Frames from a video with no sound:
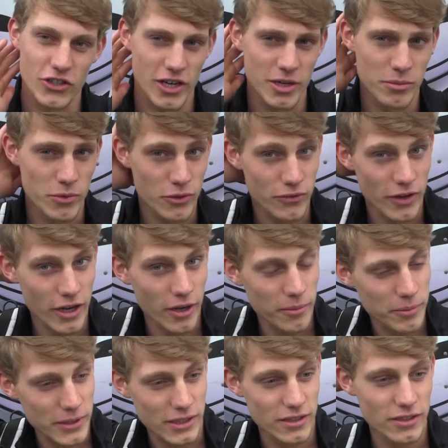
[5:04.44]
trying to move
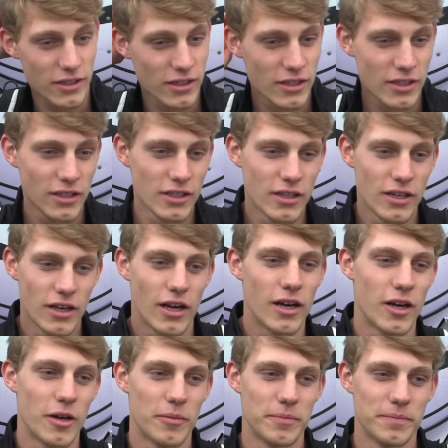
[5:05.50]
up, and
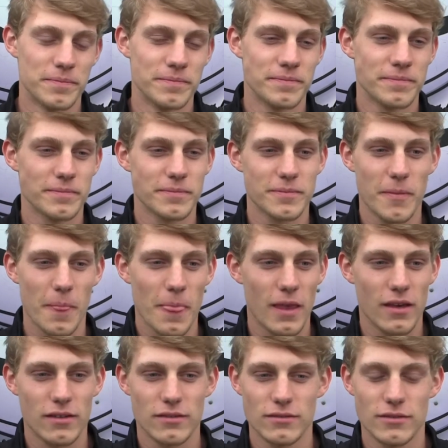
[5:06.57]

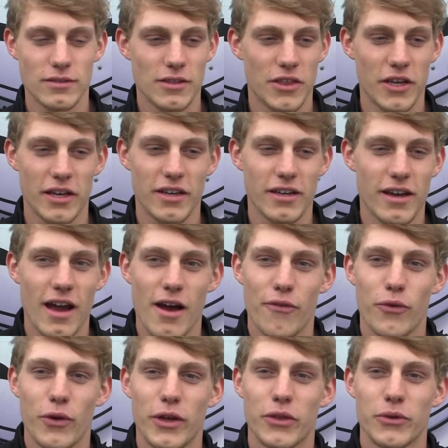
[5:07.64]
I think
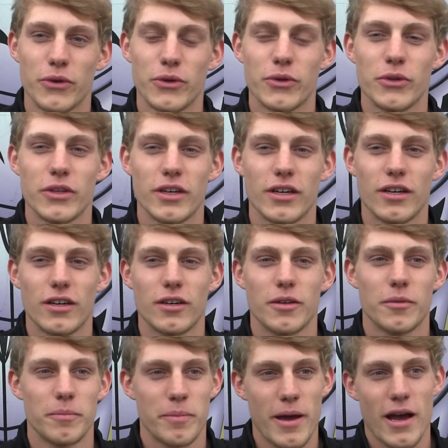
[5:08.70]
halfway through
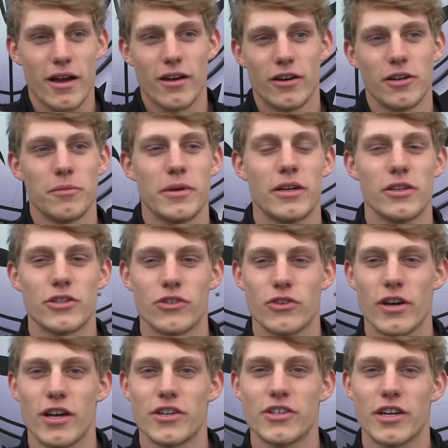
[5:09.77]
the back 100-meter
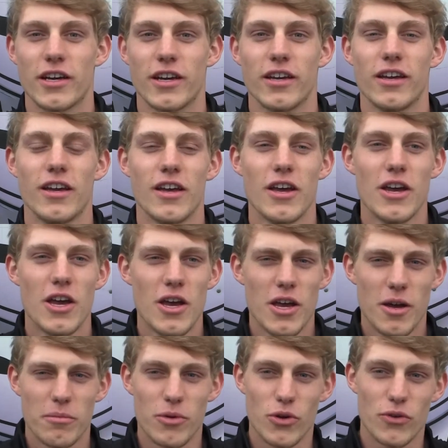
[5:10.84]
stretch, I
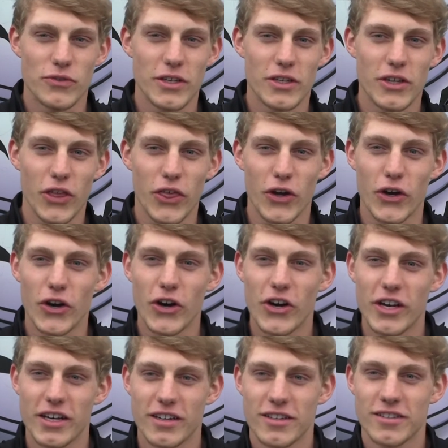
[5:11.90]
moved into
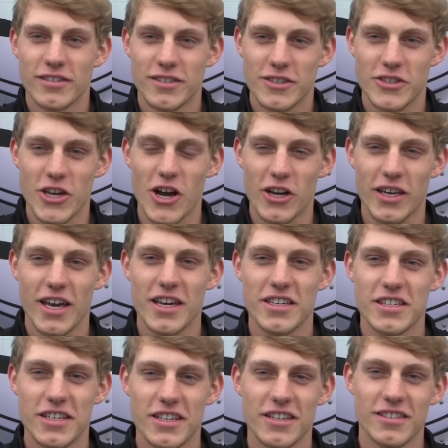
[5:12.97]
3rd and saw
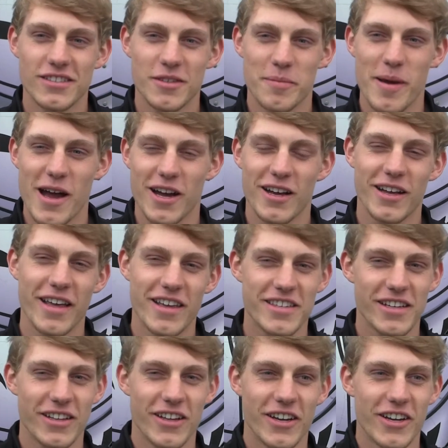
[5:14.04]
Casey, the back of
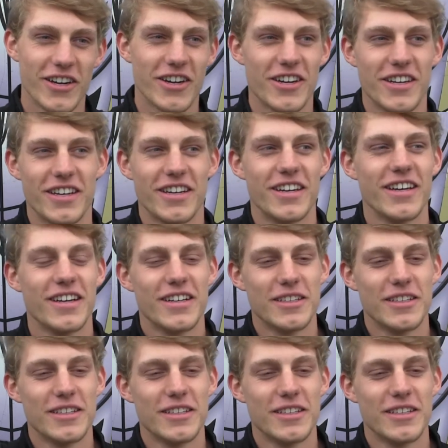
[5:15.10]
Casey Klinger and